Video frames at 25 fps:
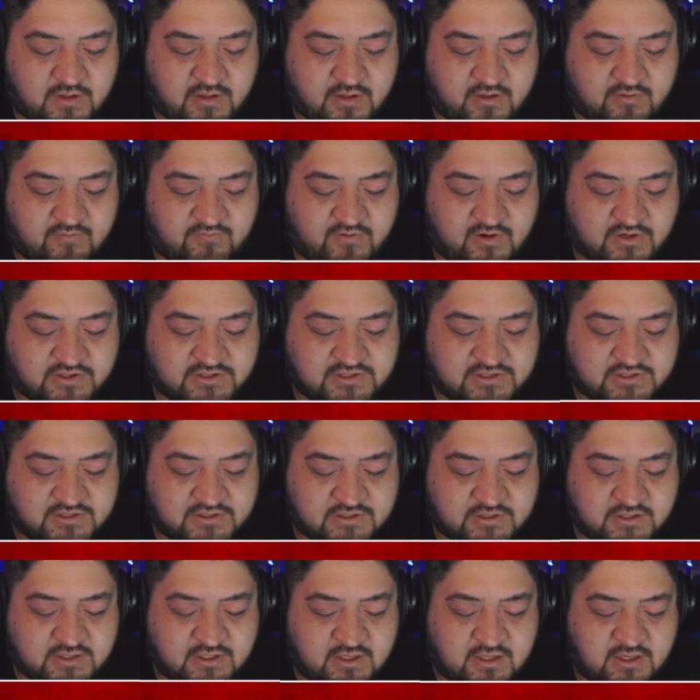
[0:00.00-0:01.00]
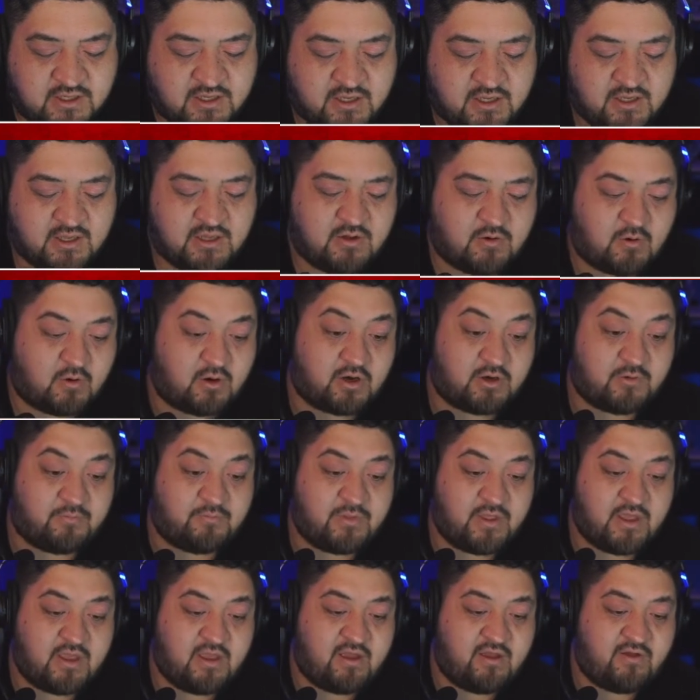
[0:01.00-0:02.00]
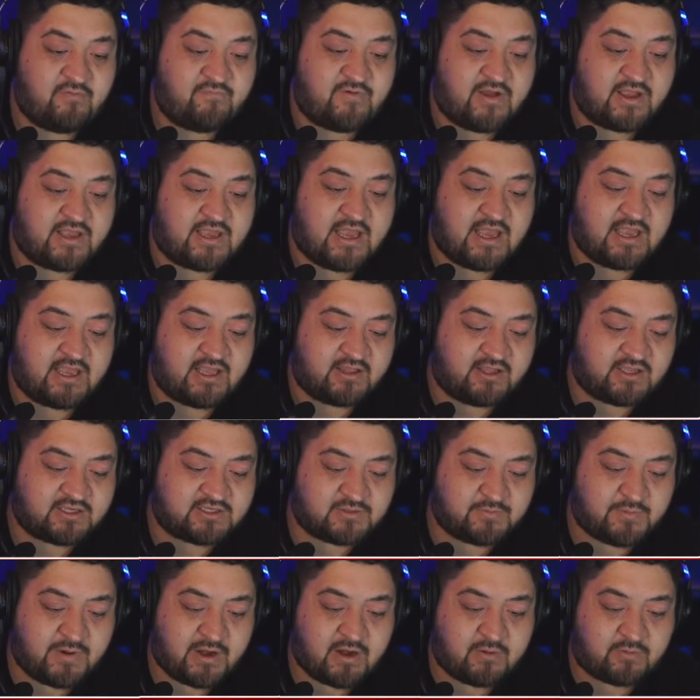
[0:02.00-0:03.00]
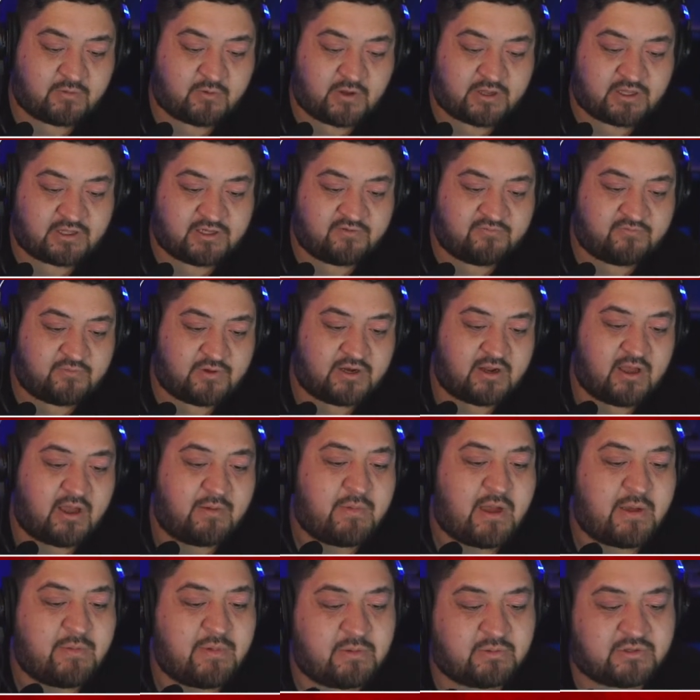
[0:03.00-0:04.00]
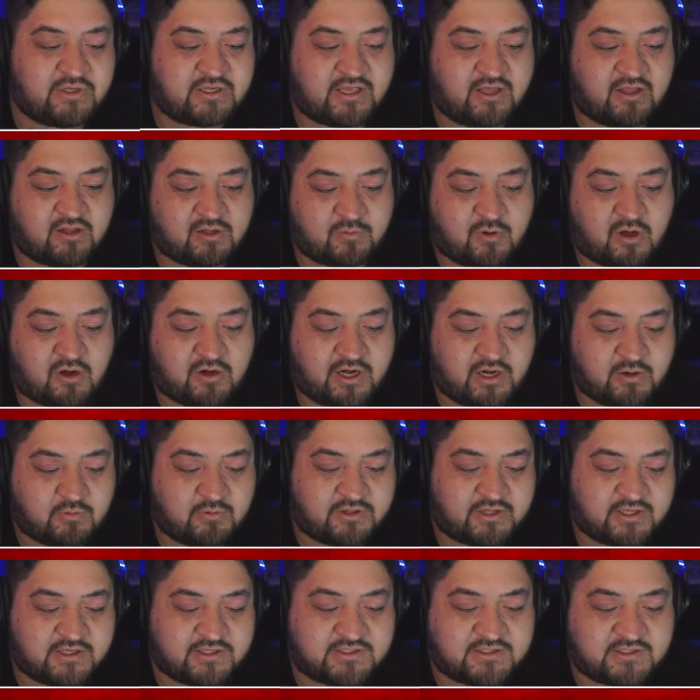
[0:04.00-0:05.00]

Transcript: the version, or if I can't get this to pair up quick enough, but I might be able to kill them all here with this.